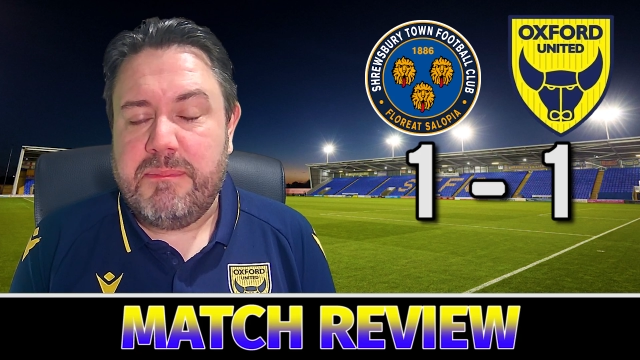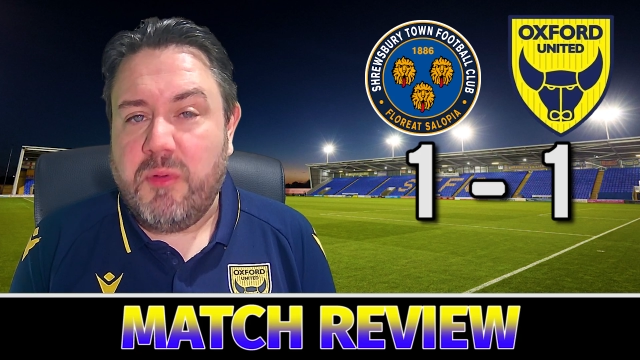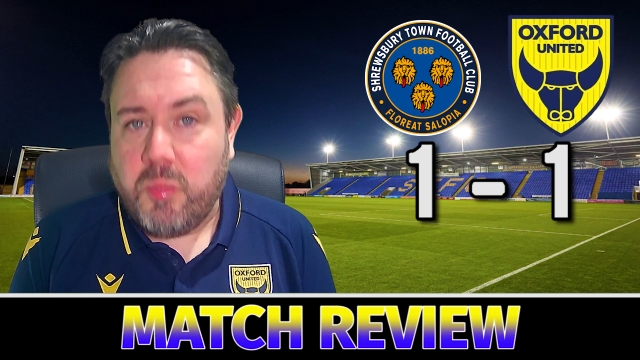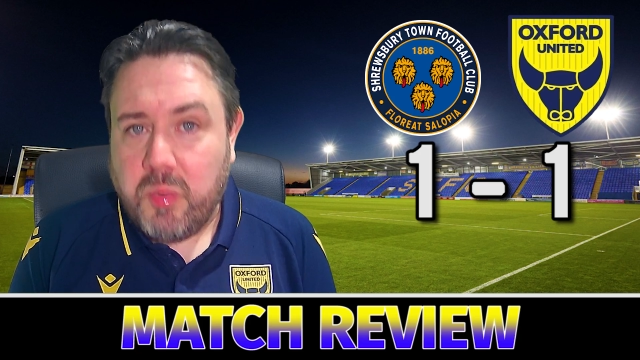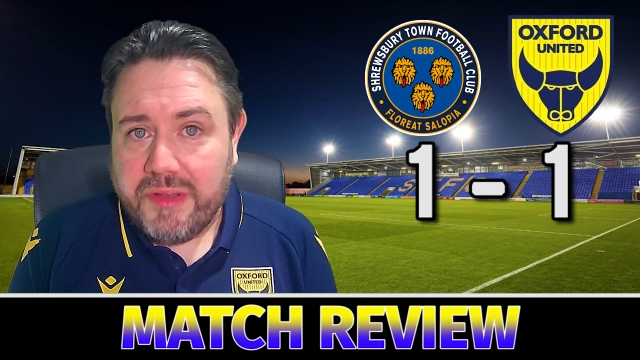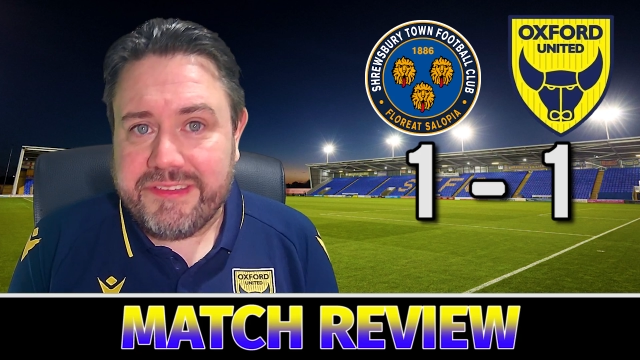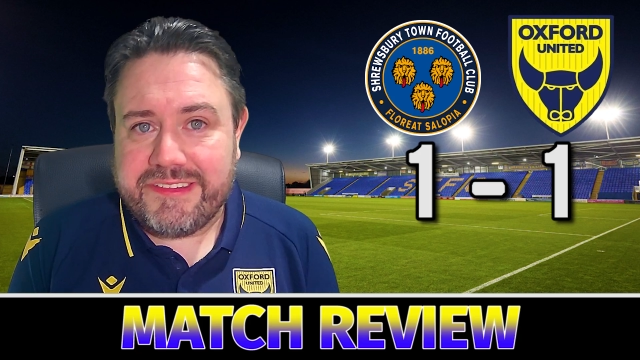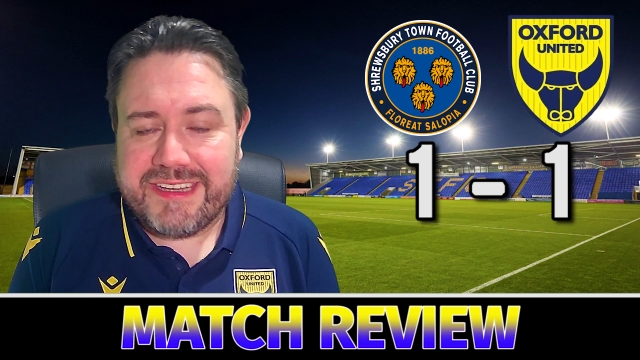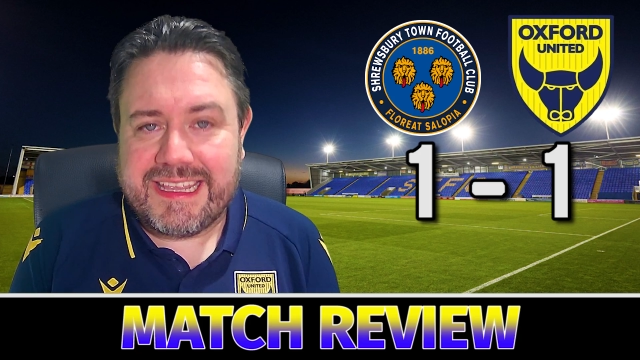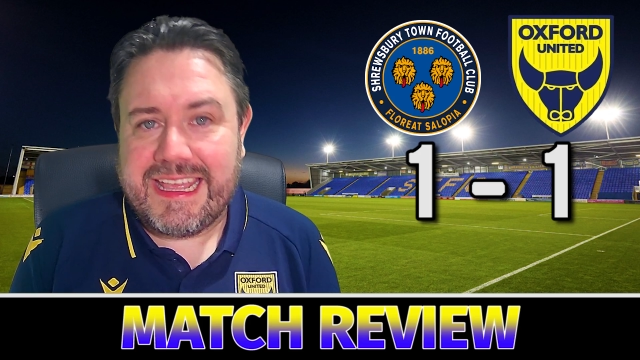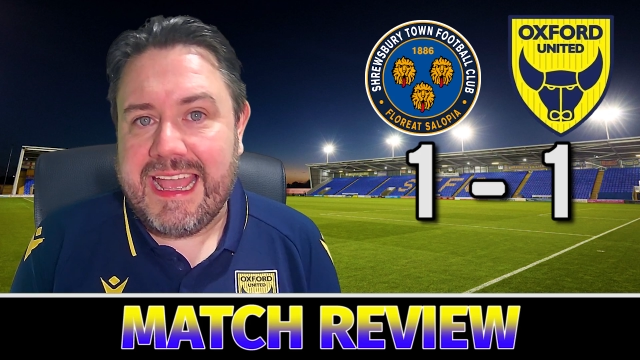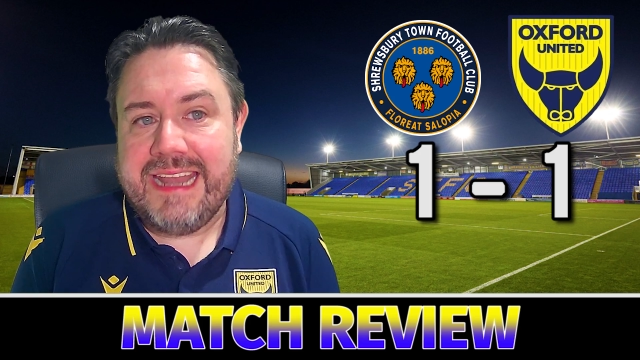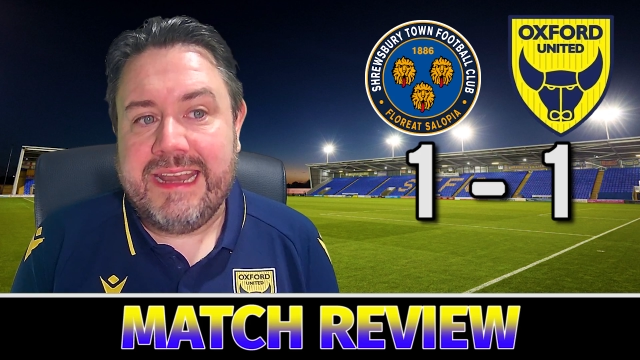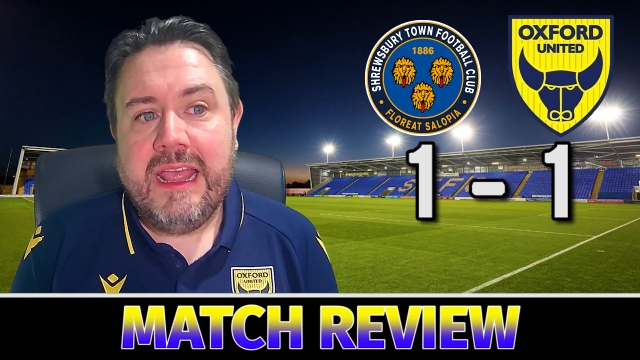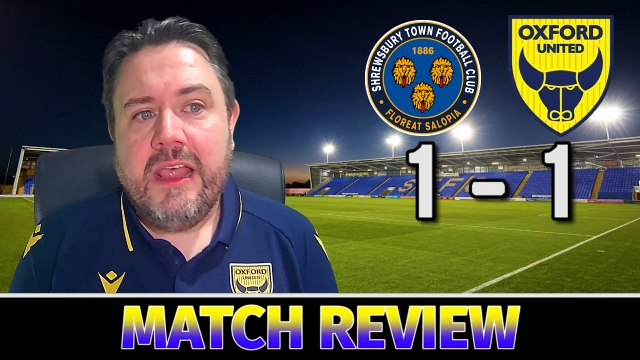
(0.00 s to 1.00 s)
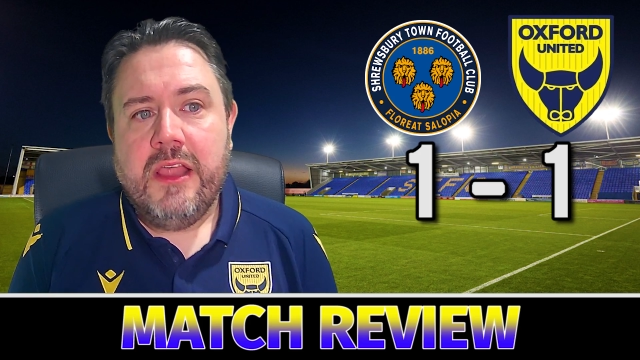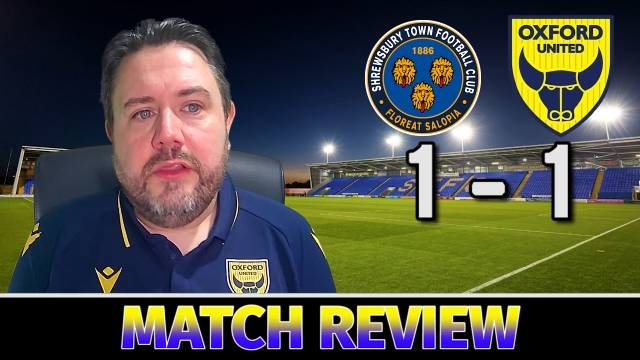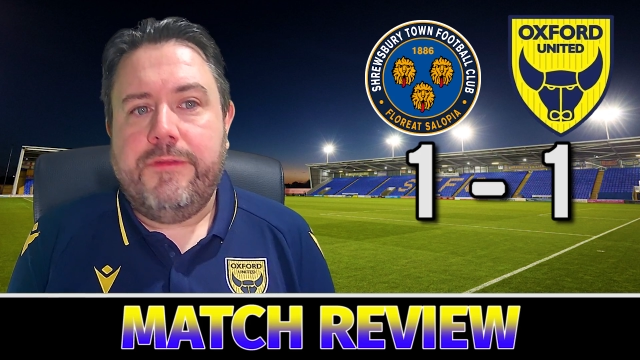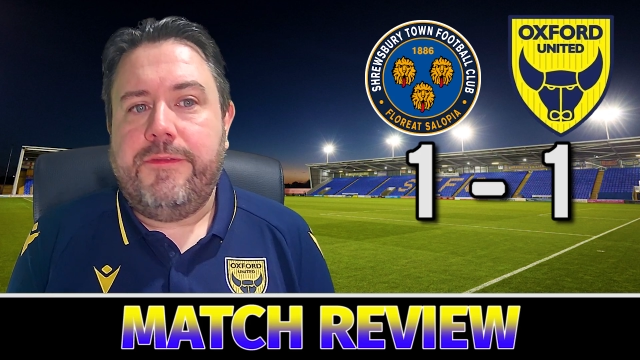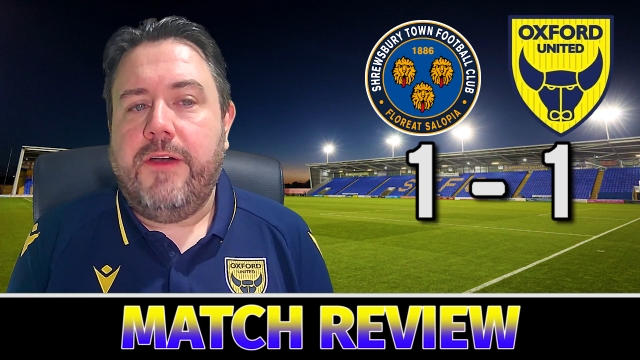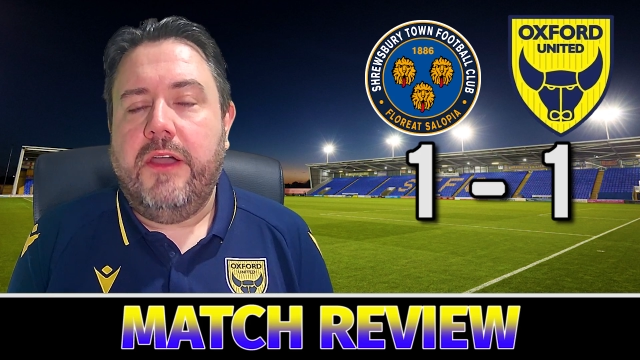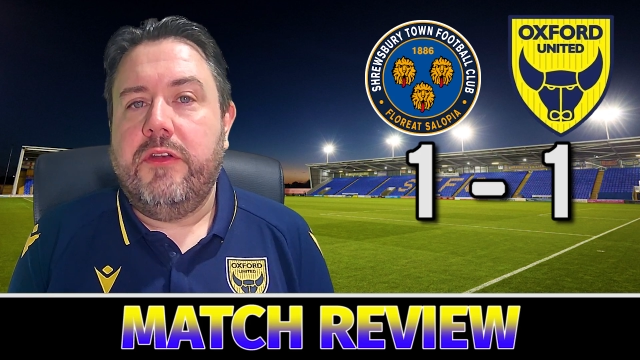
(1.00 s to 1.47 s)
But once again, the
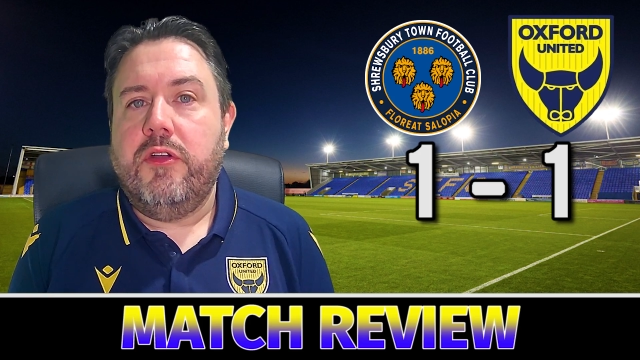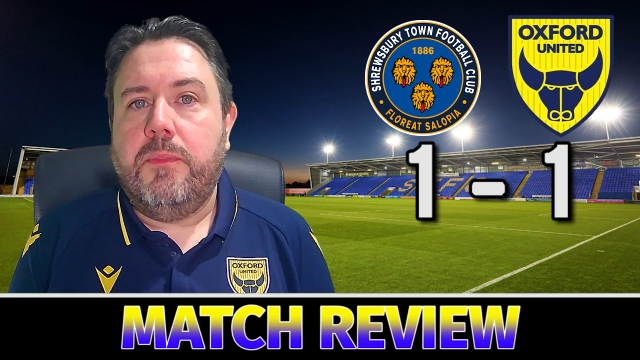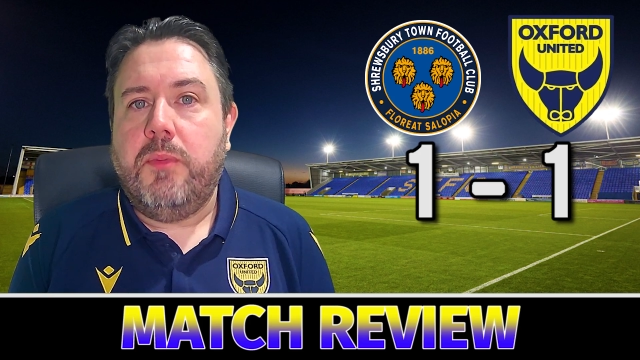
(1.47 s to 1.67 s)
final